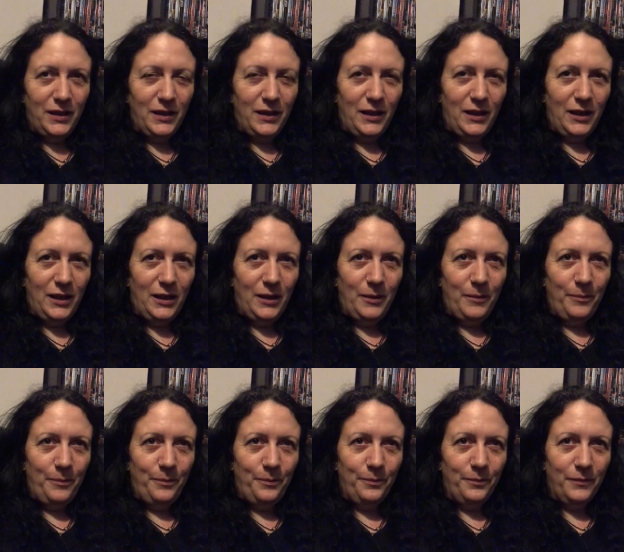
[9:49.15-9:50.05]

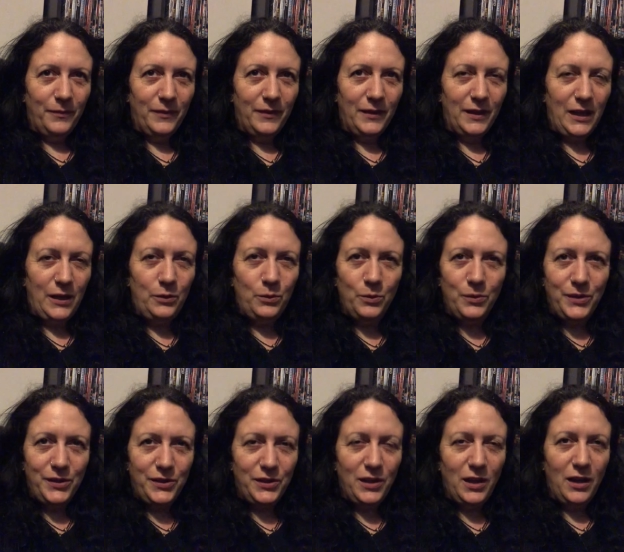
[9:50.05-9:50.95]
Um, and all
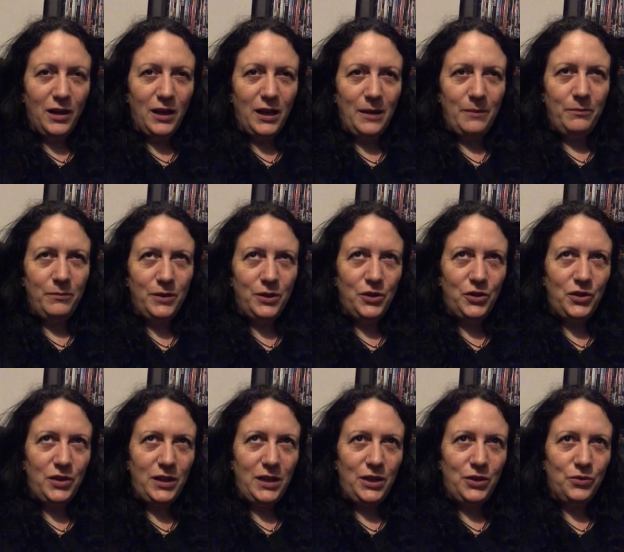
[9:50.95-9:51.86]
this time
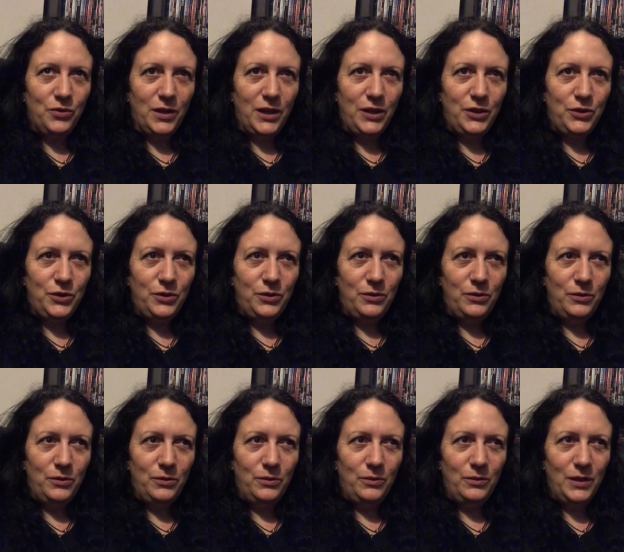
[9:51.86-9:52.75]
she tried
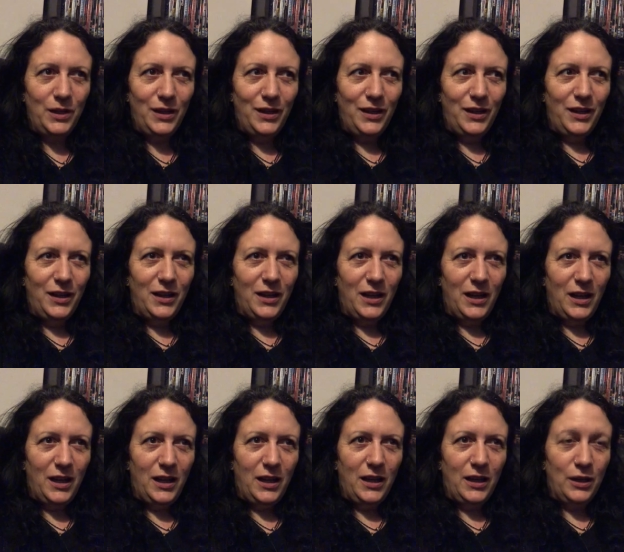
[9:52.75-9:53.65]
to
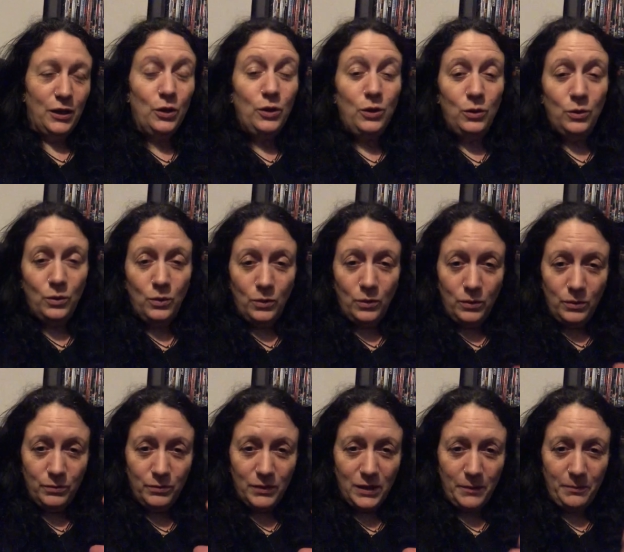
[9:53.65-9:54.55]
uh, claw
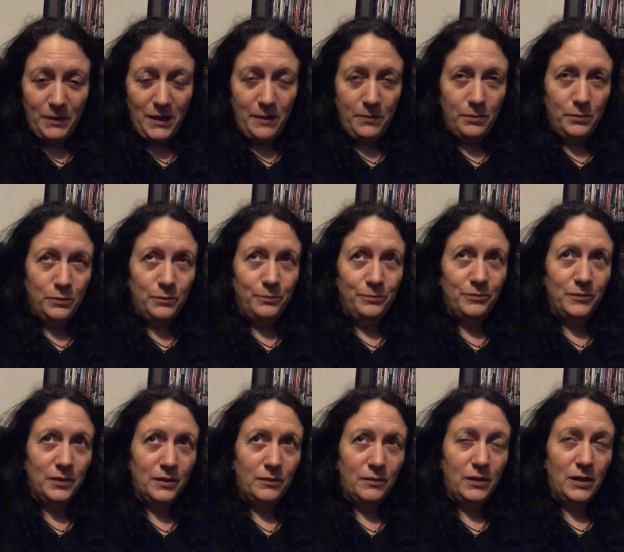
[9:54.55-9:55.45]
at people,
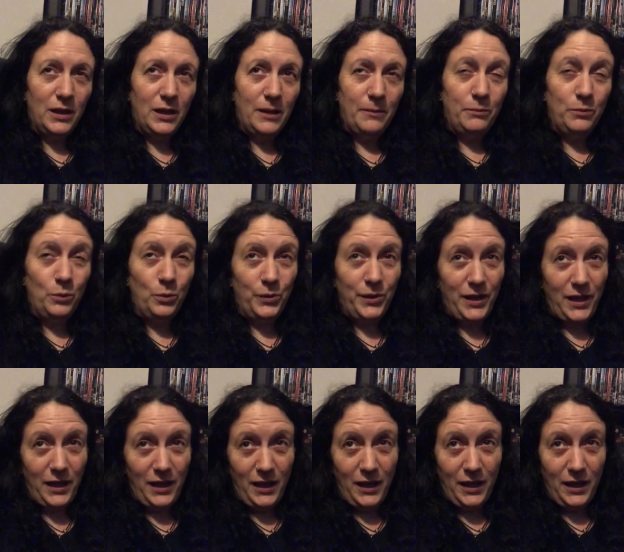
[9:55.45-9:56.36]
uh, pull their
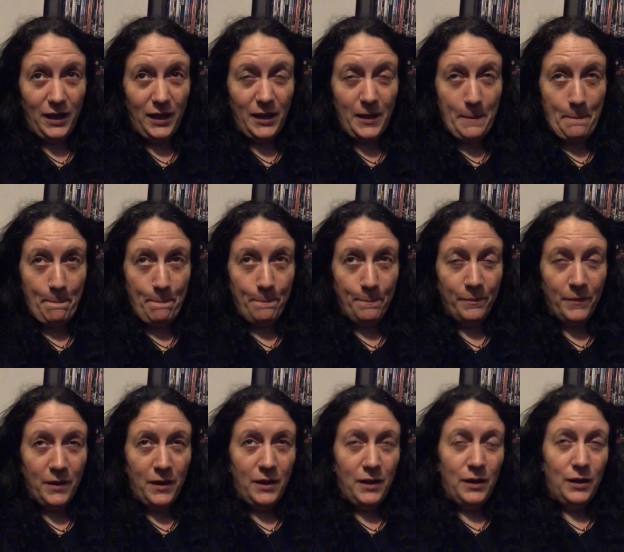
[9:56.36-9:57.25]
hair,
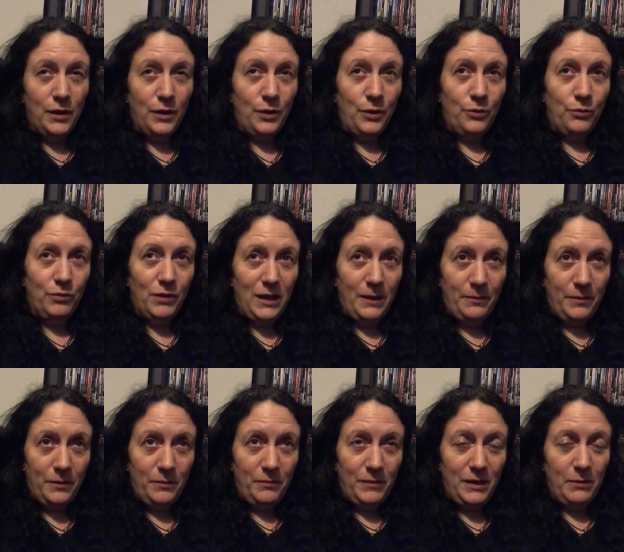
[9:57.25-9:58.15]
grab
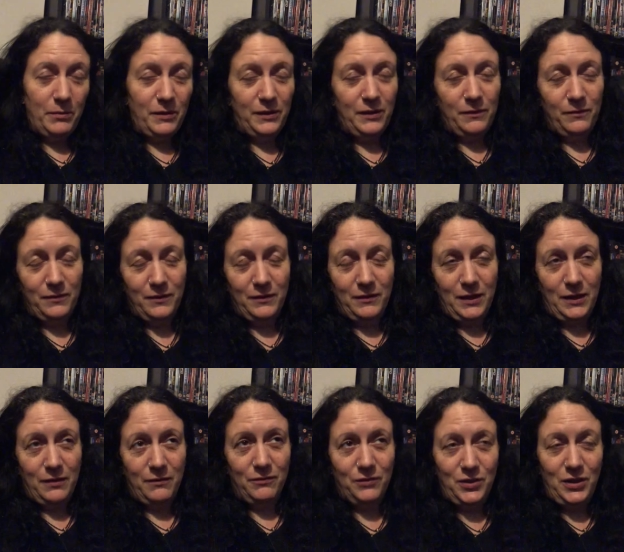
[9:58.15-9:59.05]
at me. I mean, the, the,
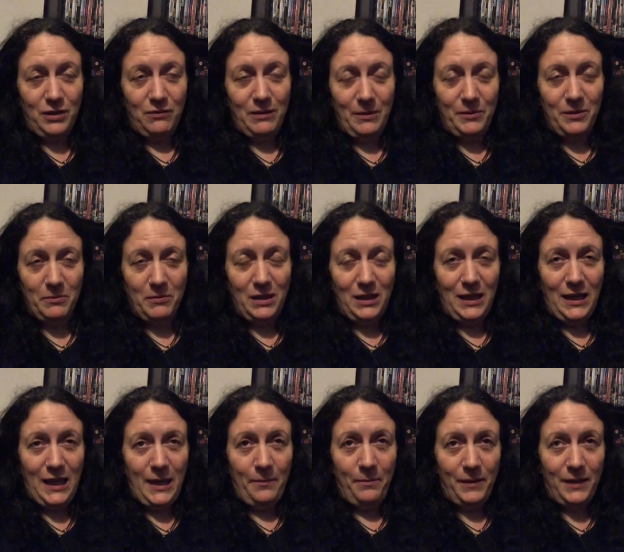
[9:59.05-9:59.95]
she grabbed at my
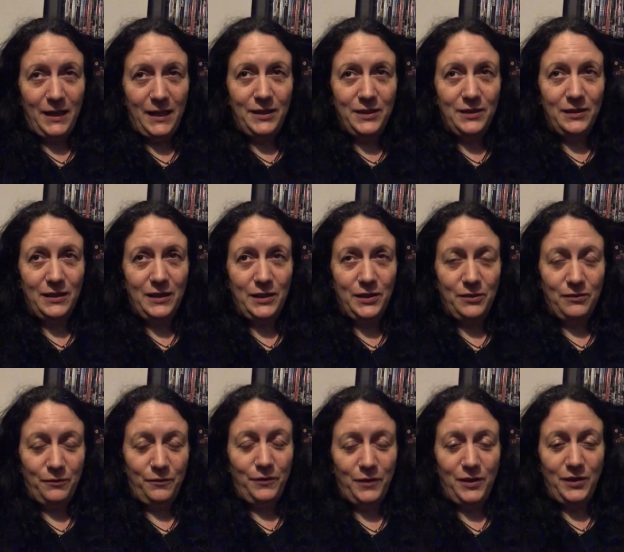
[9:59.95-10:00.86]
epaulette, and that's the
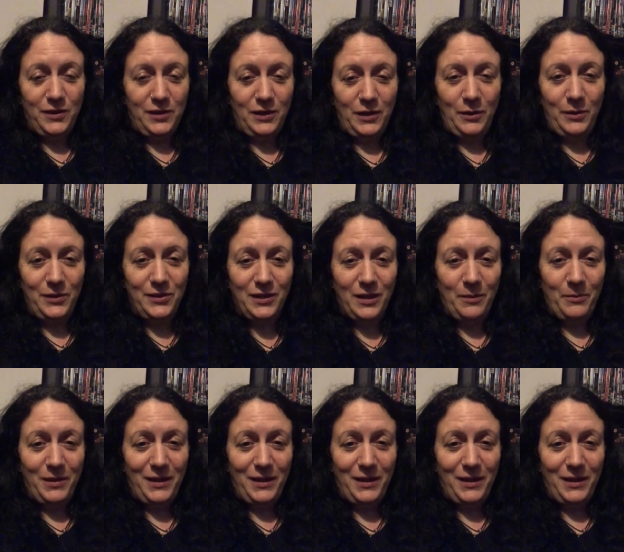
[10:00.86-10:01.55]
first and only time I